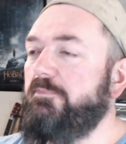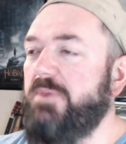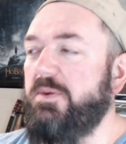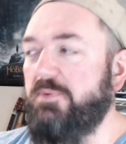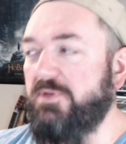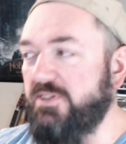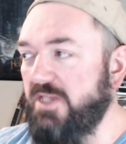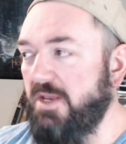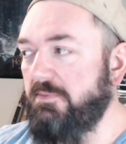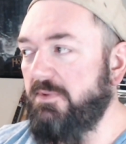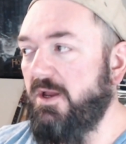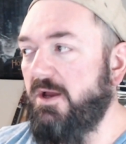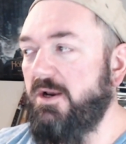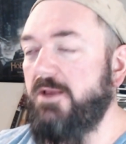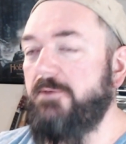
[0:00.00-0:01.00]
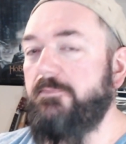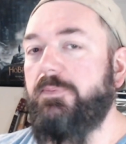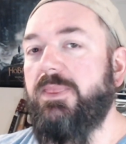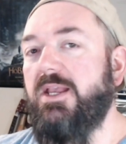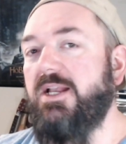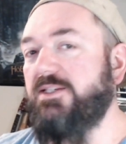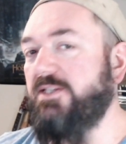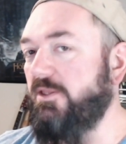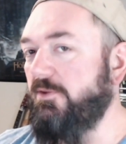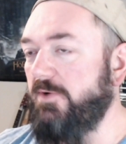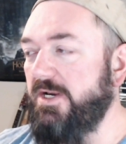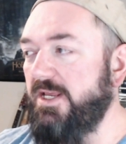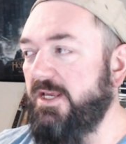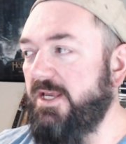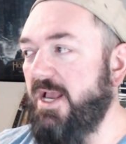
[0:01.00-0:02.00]
People slept on it. It's a
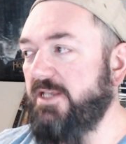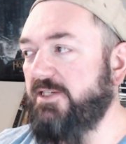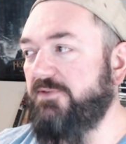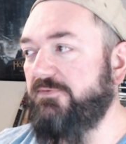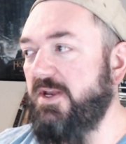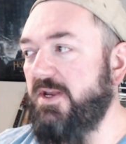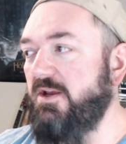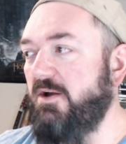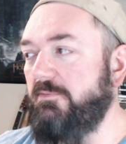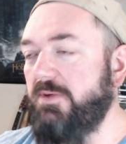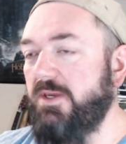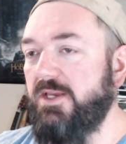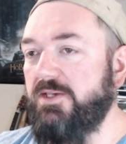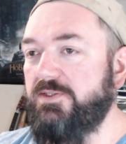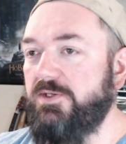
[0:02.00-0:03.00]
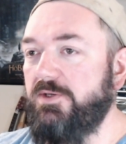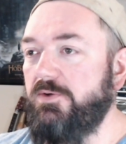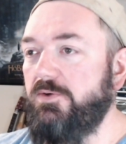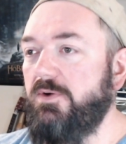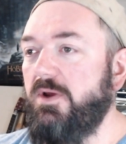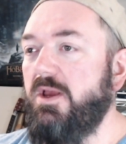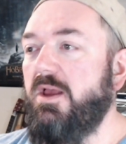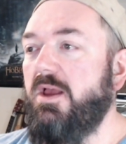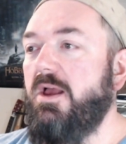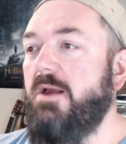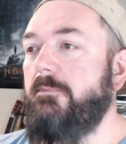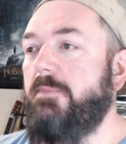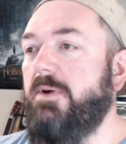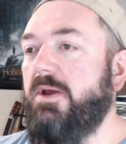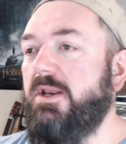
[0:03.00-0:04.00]
3D Castlevania on PS2,
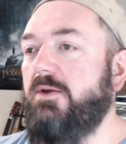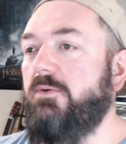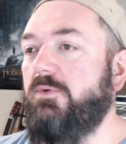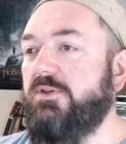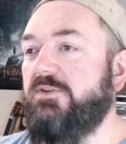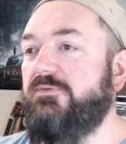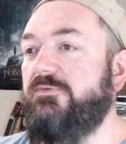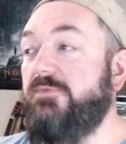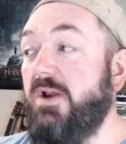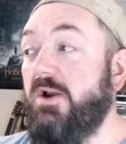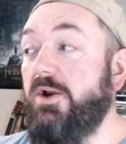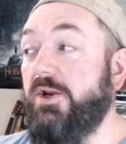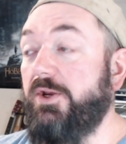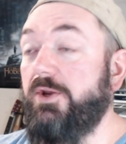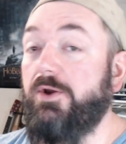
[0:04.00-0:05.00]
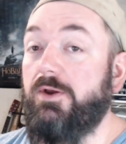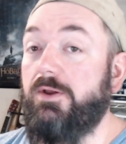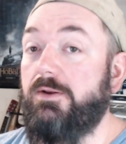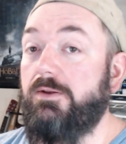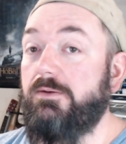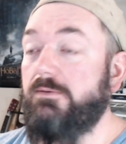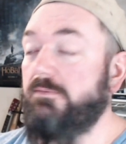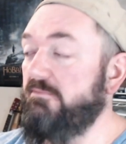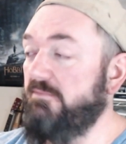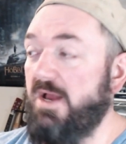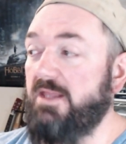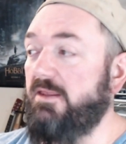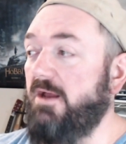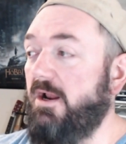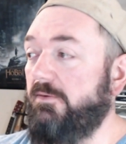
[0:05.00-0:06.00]
but it was very good.
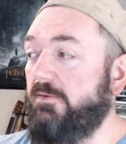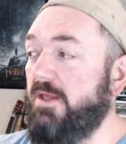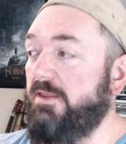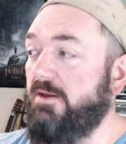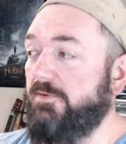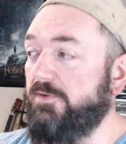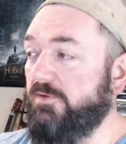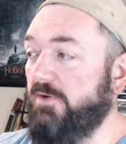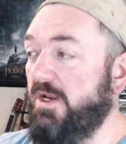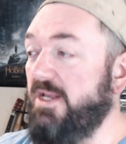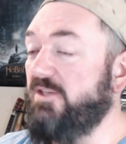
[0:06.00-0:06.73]
I thought it was great.